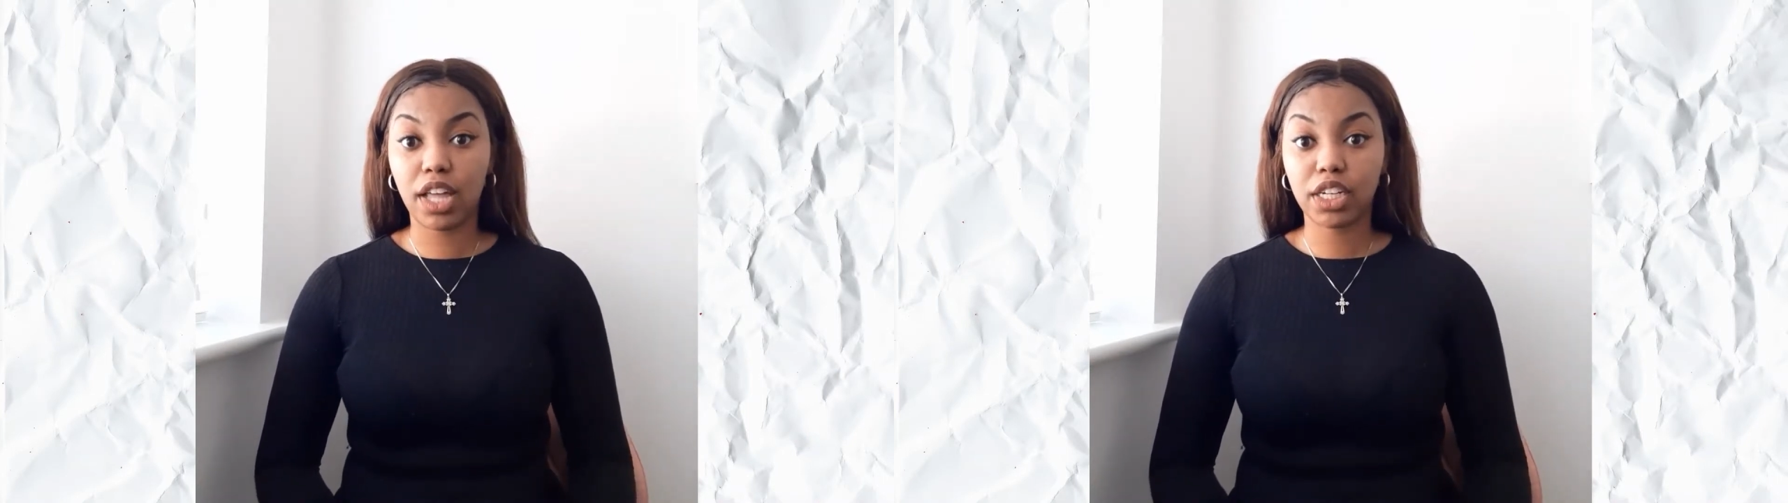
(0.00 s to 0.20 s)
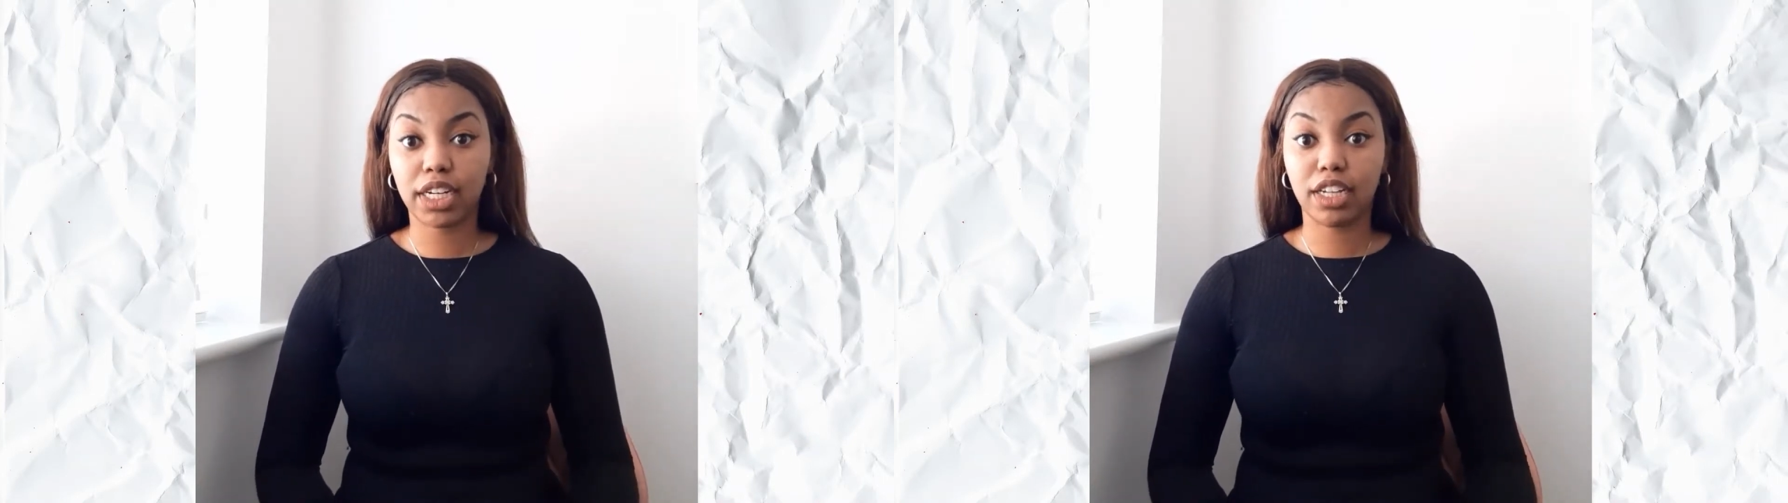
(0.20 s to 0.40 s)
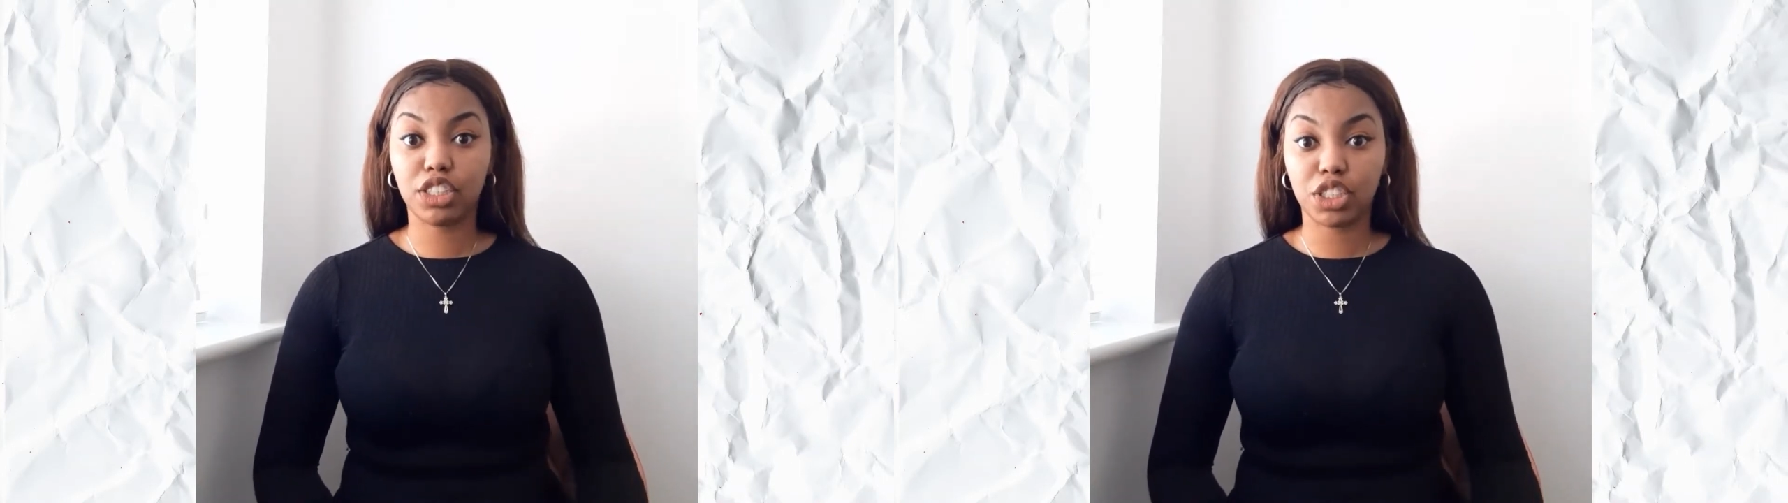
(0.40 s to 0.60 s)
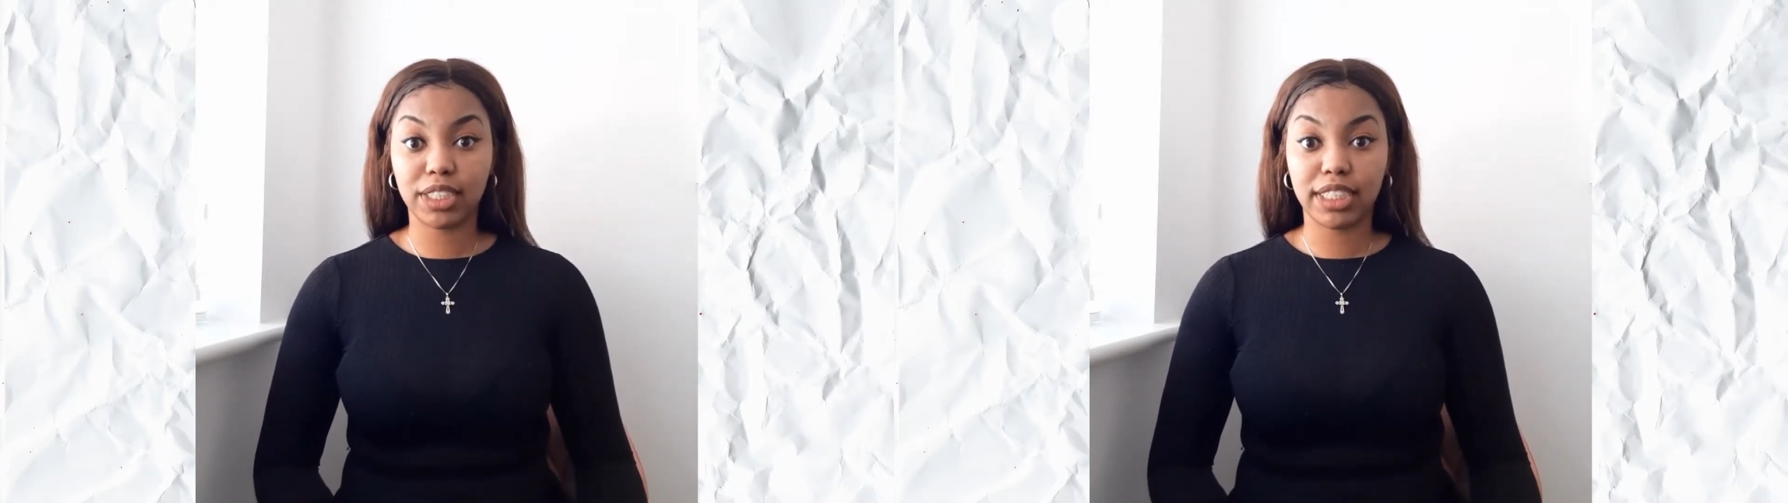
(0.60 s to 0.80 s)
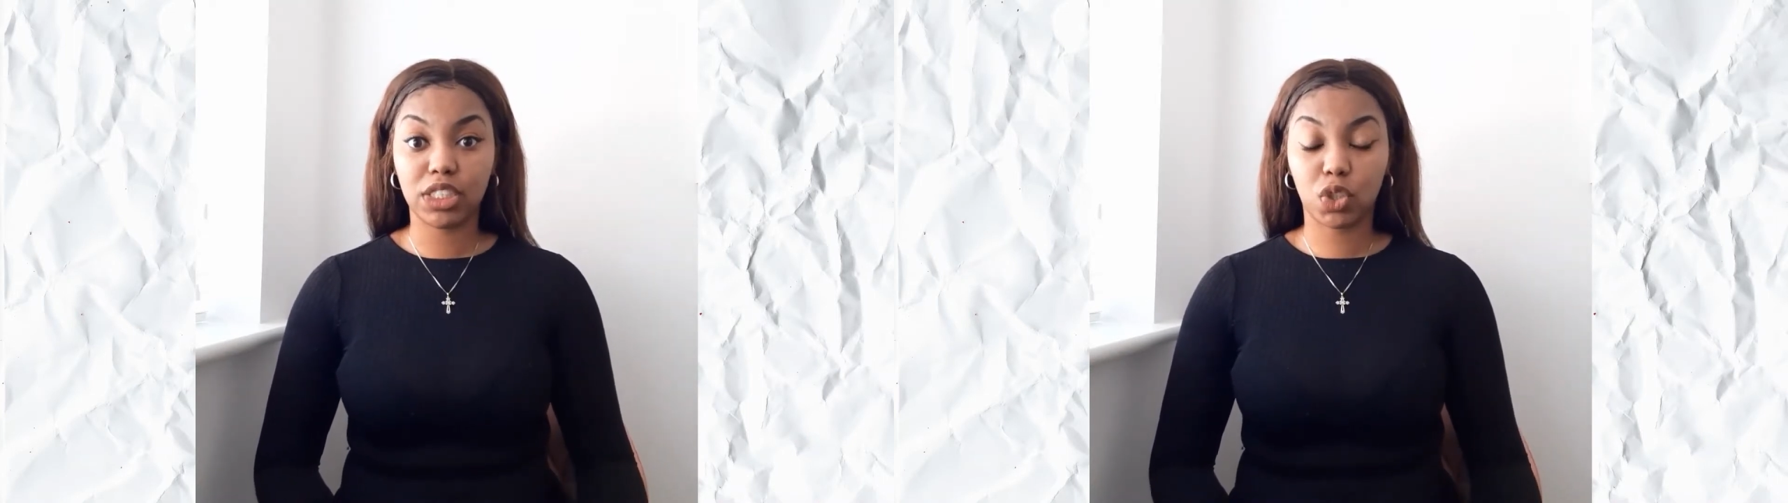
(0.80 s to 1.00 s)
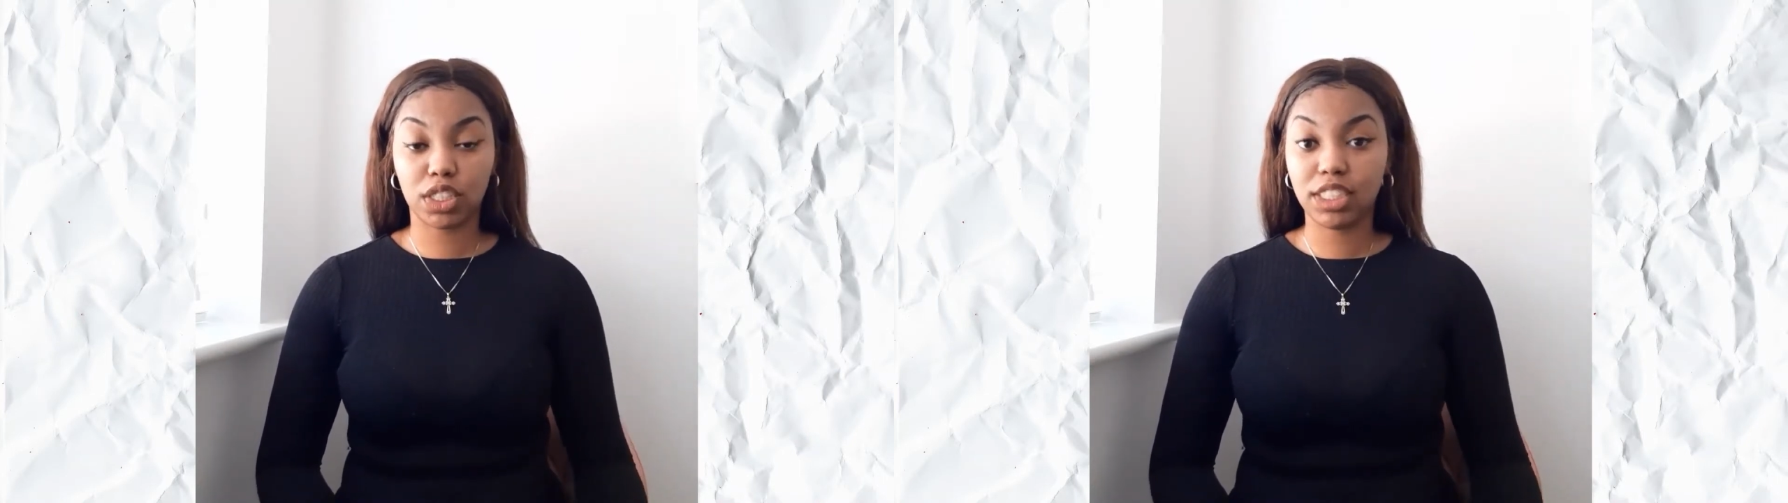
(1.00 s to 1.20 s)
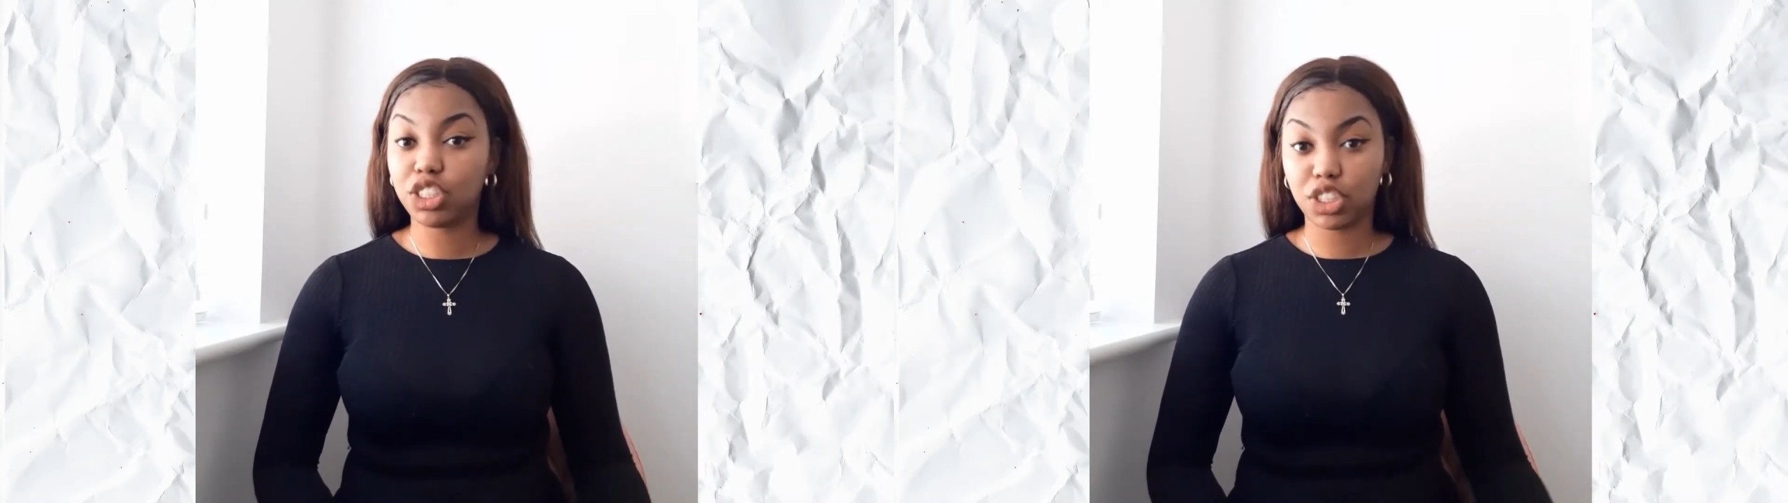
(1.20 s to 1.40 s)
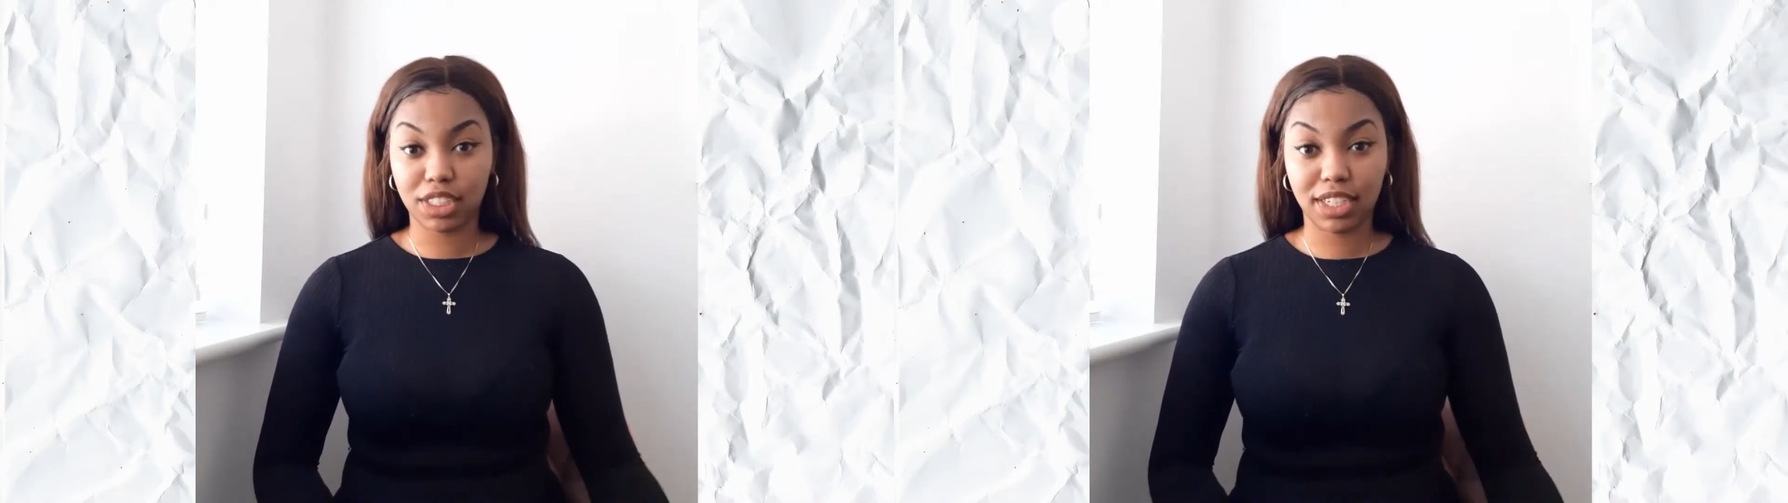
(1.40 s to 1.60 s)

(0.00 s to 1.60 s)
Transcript: other countries or teachers